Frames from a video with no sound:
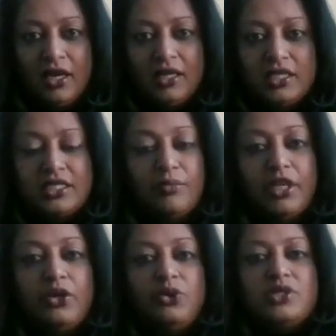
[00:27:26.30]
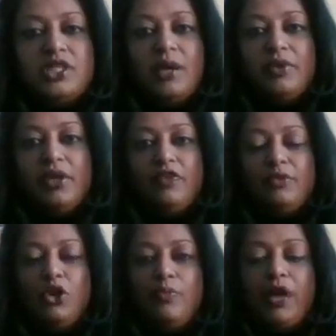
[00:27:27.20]
somebody who's coming from
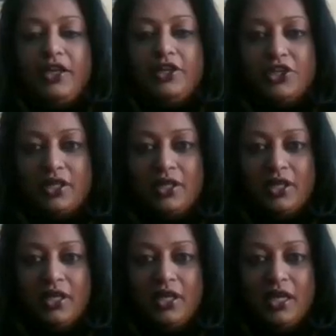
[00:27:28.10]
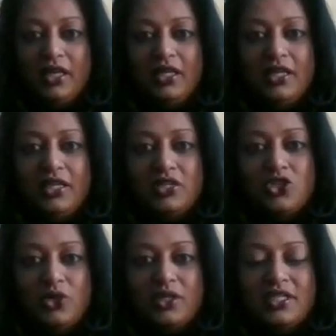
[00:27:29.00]
compassion needs
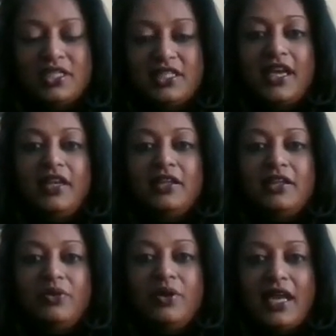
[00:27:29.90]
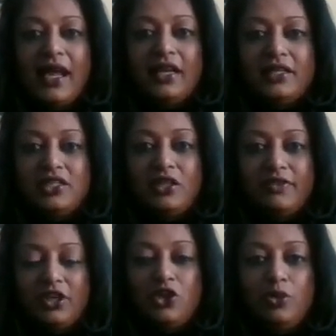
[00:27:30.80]
to understand the reality of
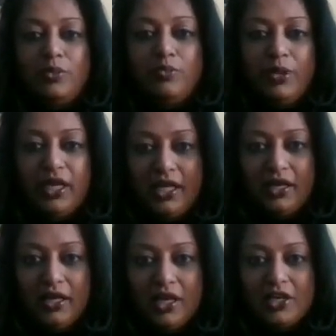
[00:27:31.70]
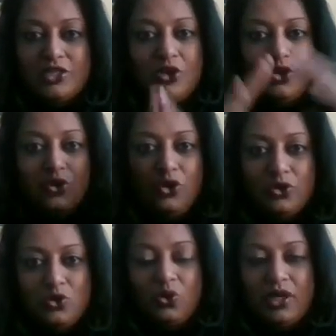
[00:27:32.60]
the human being. So you're not
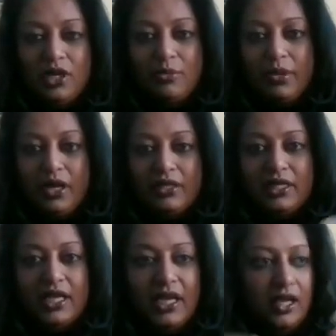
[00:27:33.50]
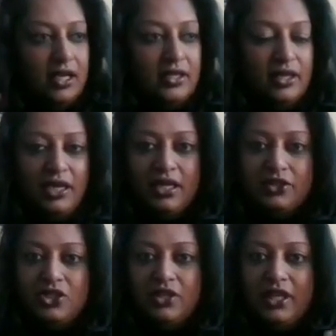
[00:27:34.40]
talking about the color, the
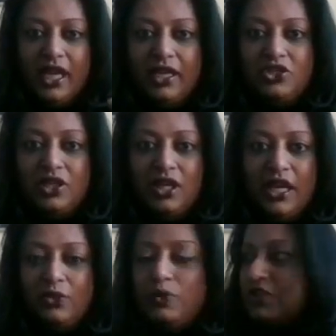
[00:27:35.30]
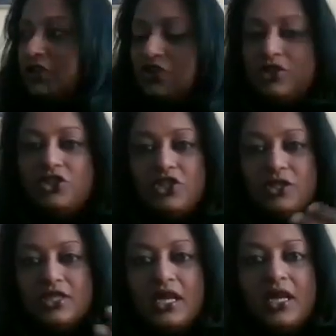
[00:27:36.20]
culture, the age, the language, the
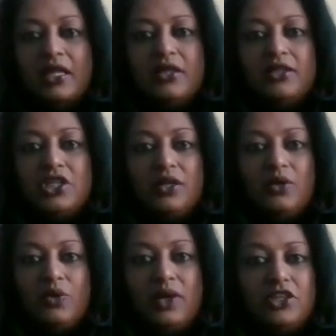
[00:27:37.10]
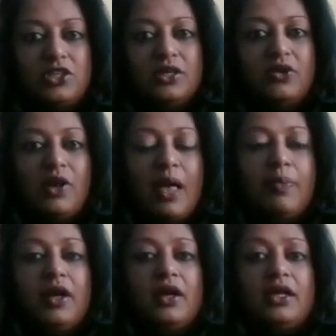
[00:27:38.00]
traditions, the generation
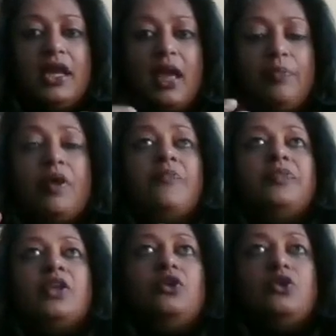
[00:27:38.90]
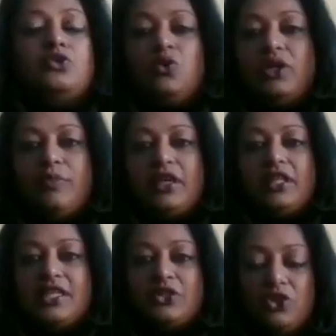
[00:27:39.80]
gap. You're not talking about
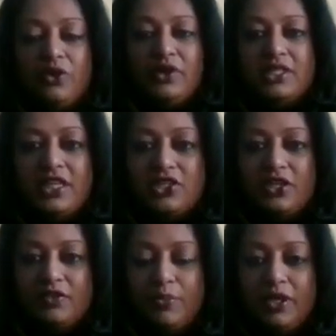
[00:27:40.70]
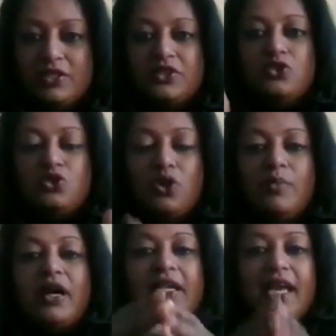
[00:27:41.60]
sexual orientation of the person. You're talking
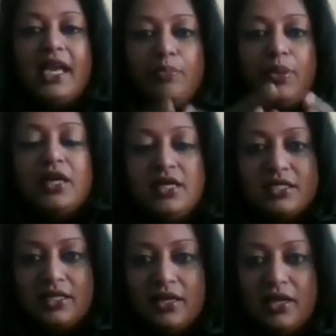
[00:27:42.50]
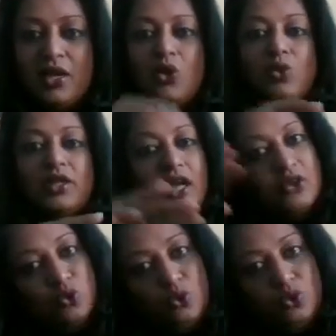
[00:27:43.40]
about a person
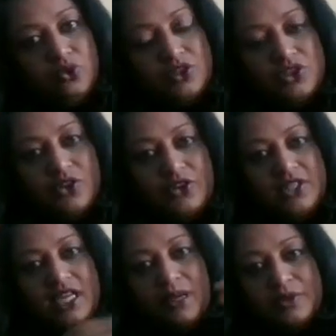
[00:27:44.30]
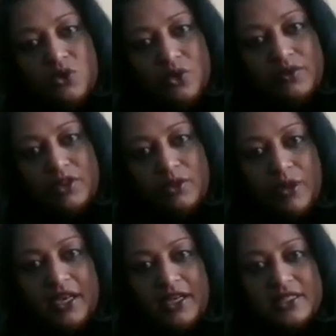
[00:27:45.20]
without all of the stereotypes, all of the
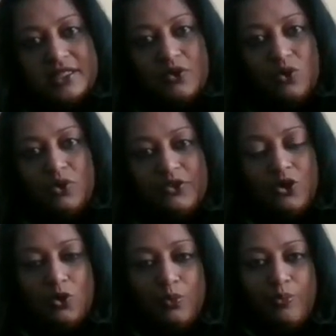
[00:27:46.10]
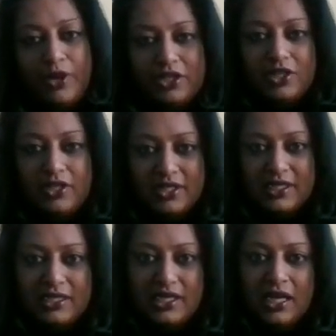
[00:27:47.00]
biases, and all of your own
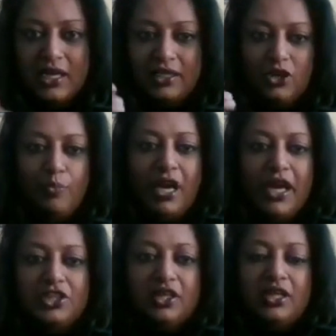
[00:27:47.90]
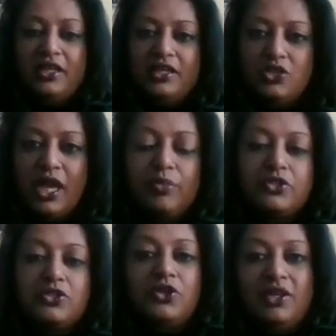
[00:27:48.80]
prejudices. The compassionate leader is able
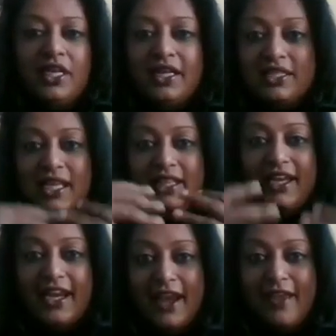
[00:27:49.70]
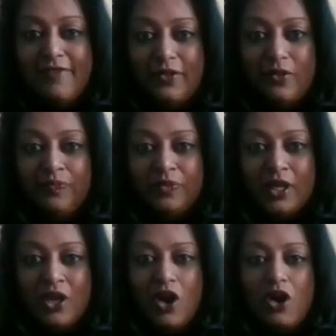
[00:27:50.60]
to connect at that level
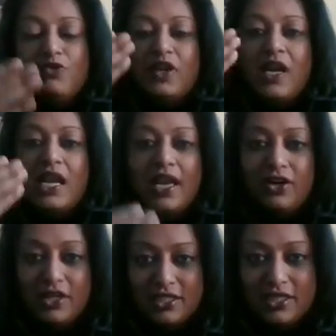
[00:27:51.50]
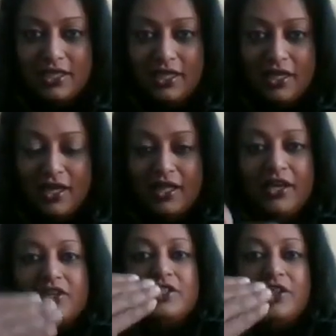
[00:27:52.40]
of clarity.
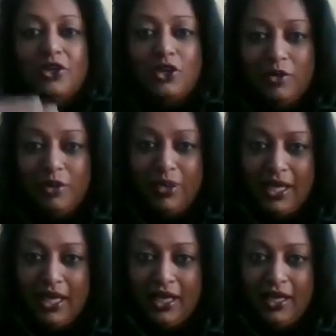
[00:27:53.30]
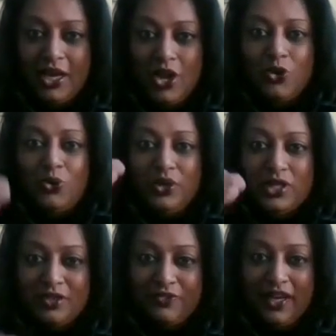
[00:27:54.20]
There is a human being who
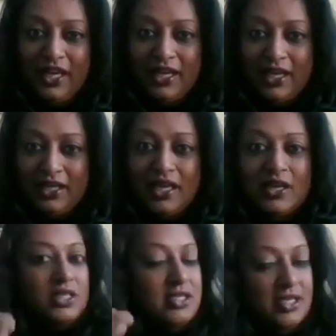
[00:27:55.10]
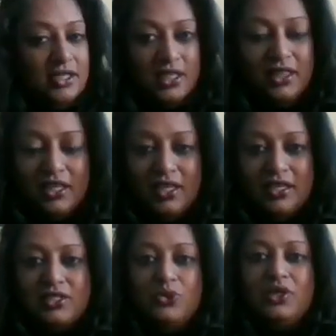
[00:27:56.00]
is feeling certain
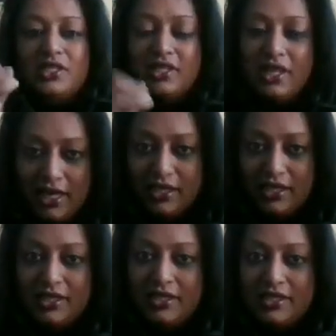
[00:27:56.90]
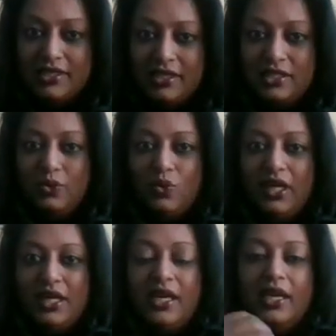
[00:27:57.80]
things, who needs guidance in a certain
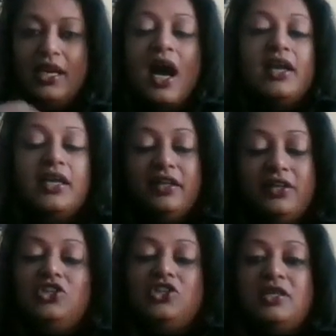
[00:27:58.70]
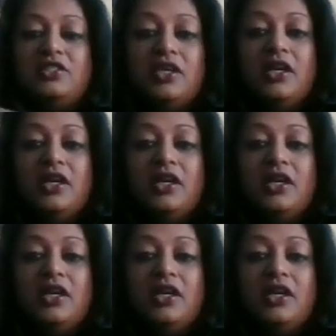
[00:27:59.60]
way, and I can adjust